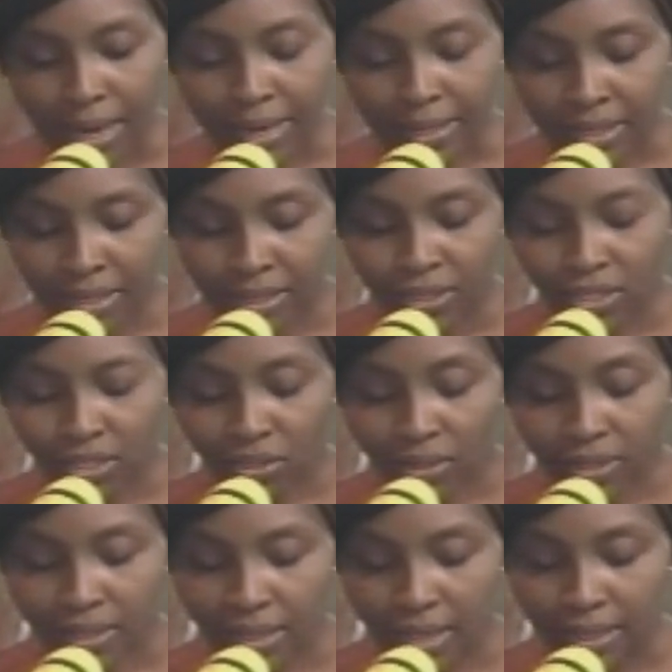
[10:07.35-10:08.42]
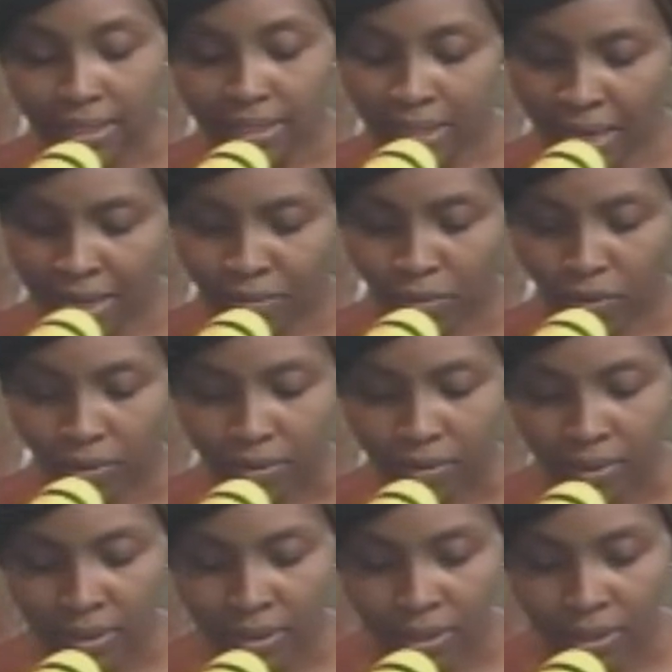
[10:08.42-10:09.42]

Again, Jesus said, Simon,